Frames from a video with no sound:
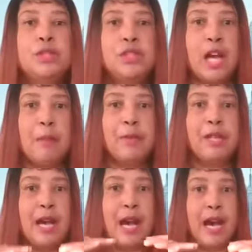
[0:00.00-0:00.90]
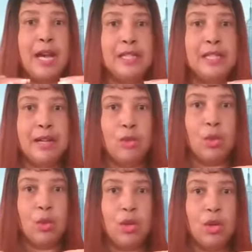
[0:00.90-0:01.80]
shop at eye
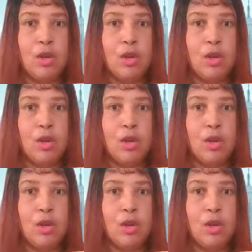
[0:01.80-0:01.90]
level.